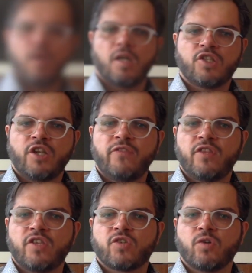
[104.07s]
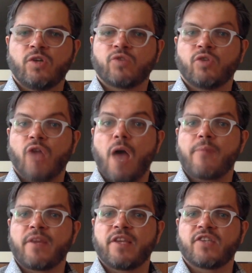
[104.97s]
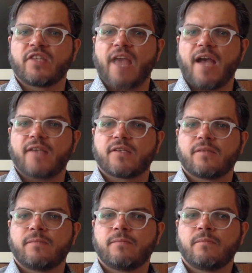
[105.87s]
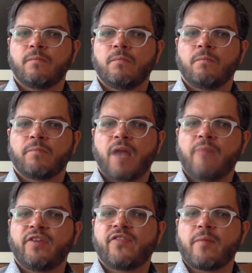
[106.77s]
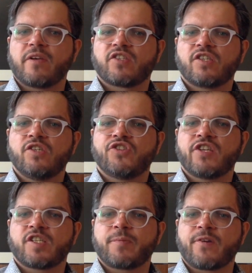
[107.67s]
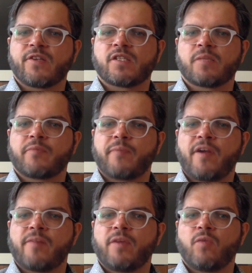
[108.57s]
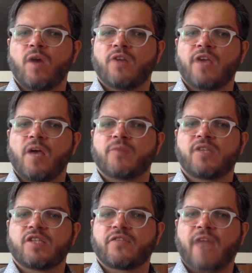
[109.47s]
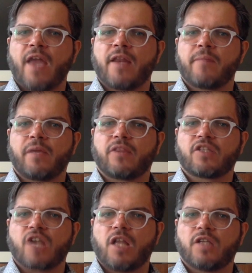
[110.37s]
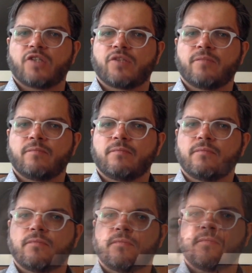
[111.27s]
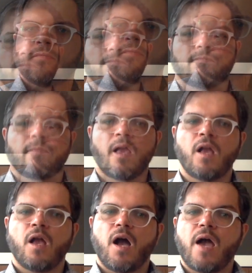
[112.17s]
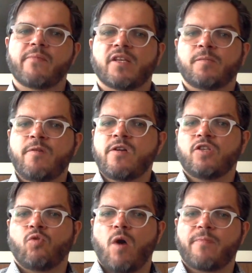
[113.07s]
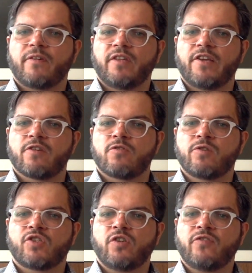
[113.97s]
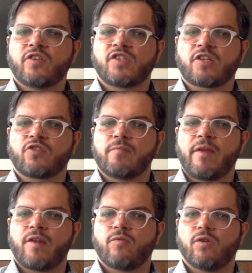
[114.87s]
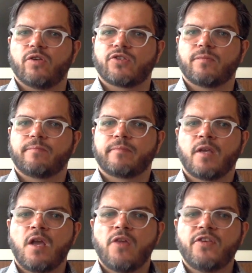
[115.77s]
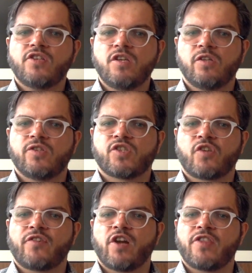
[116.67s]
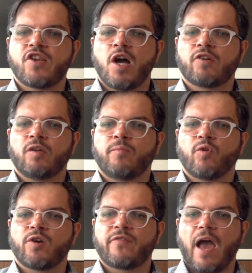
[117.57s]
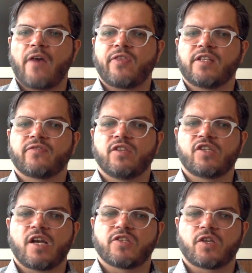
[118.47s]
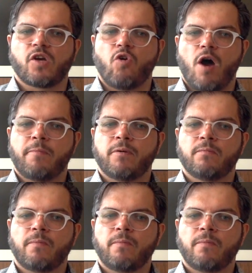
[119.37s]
Achieving these goals will not be an easy task, but I believe that my skills and experience have prepared me well to help CHF Canada meet the challenge. I am an experienced cooperative leader who has served our sector in many roles. This includes serving on the inaugural board of Athletes Village Housing Co-op,